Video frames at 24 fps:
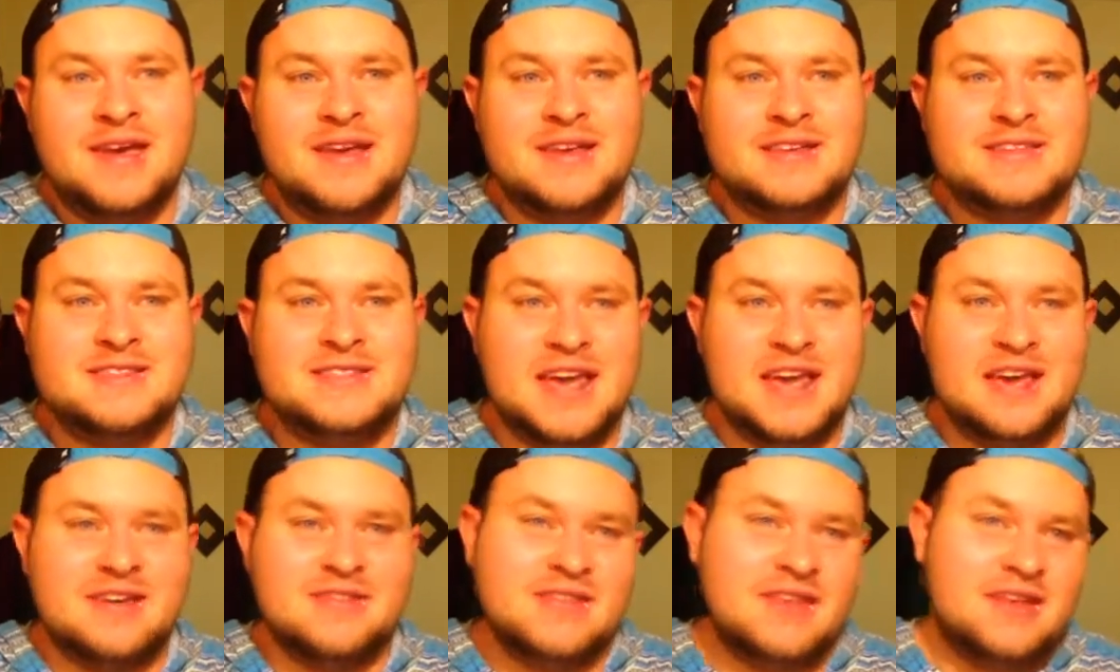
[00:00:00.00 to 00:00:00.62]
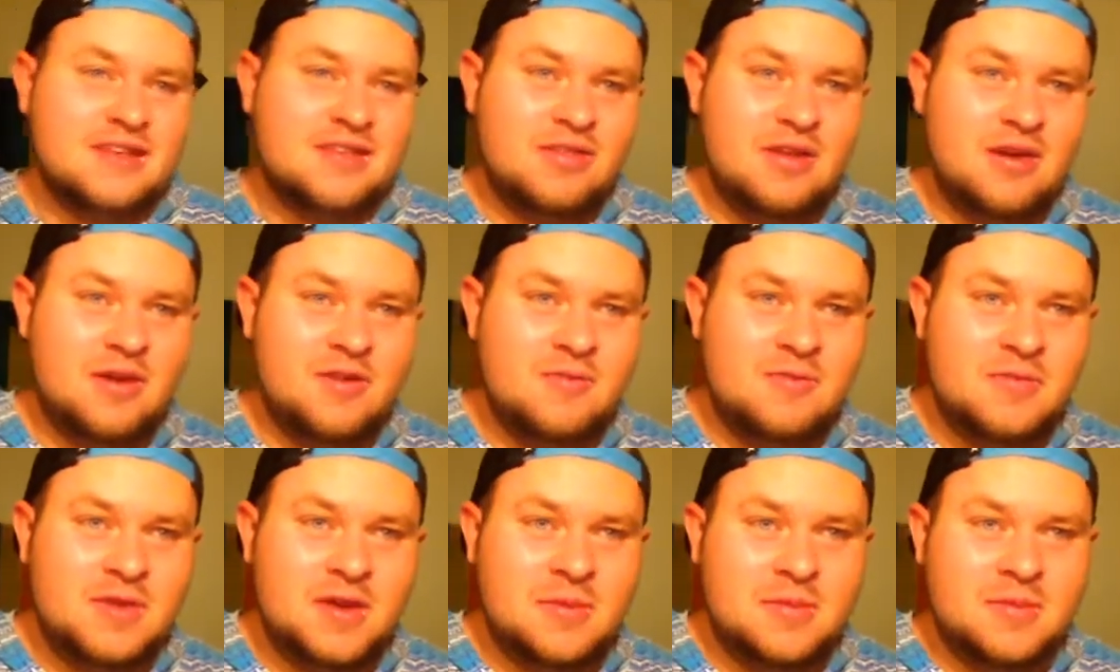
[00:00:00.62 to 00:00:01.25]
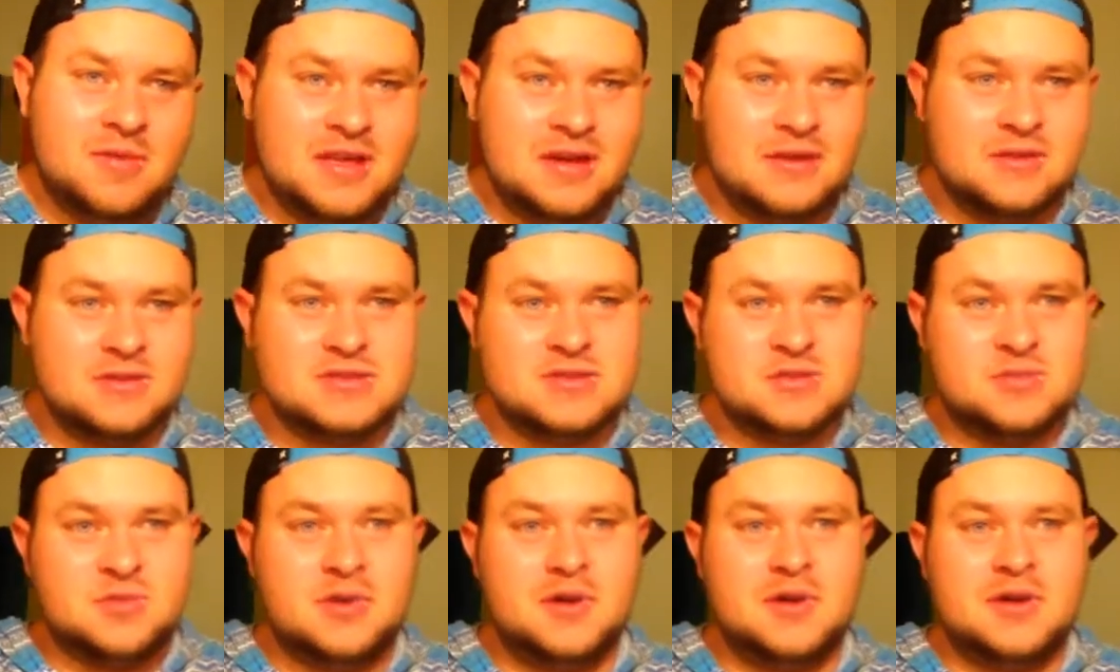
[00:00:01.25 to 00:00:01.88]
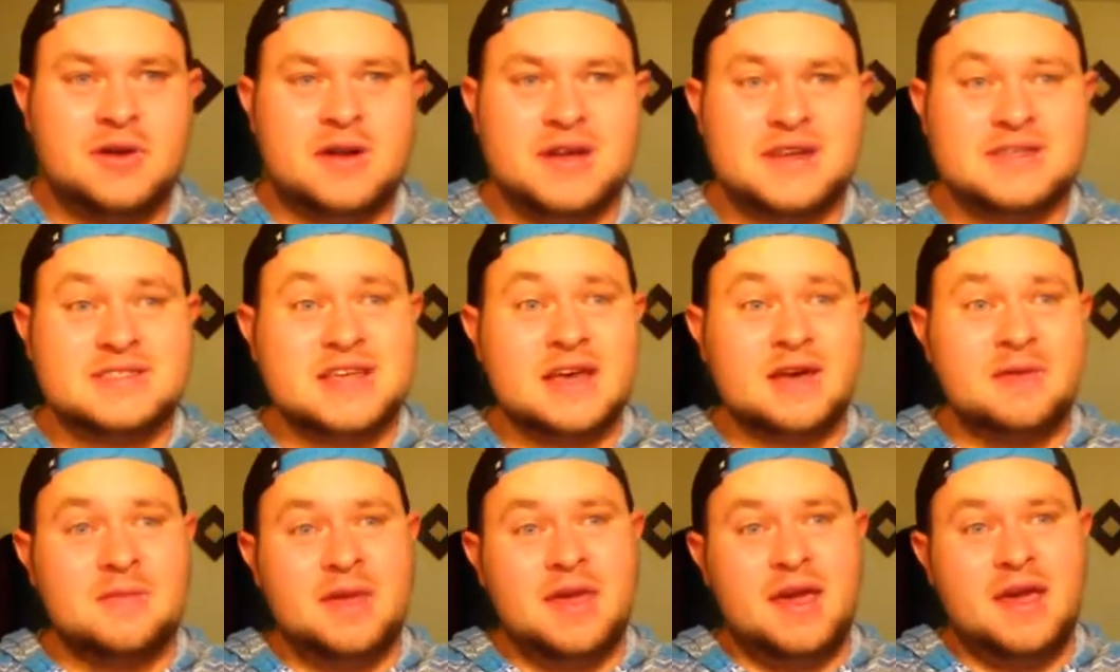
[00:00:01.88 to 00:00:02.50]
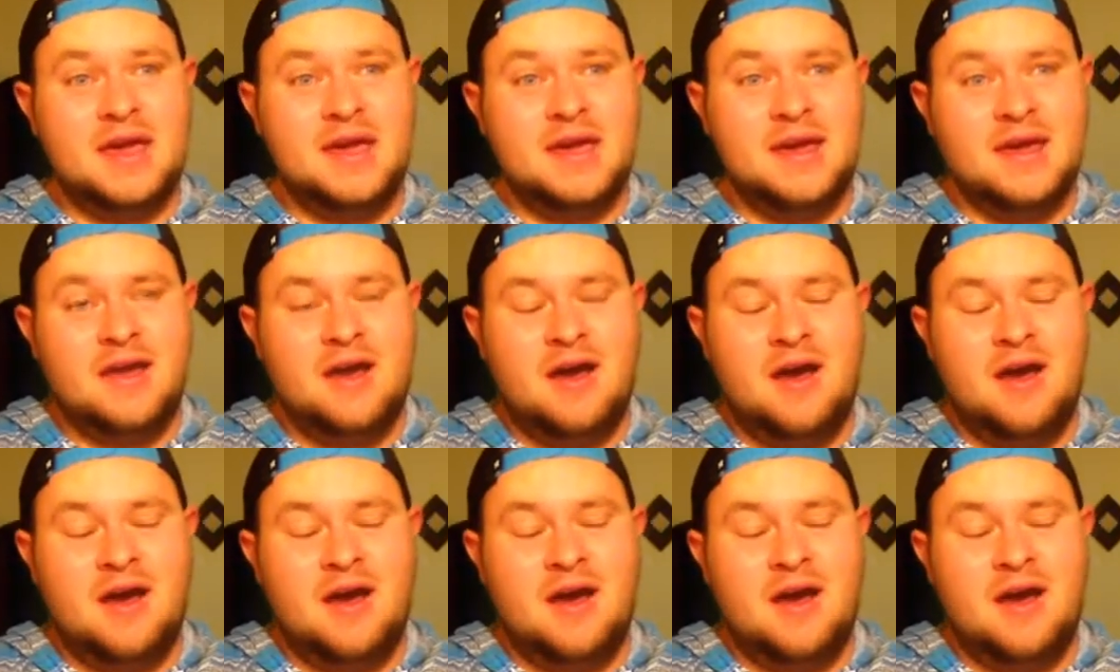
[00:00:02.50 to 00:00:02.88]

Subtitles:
saying they love me, but they don't support and accept me.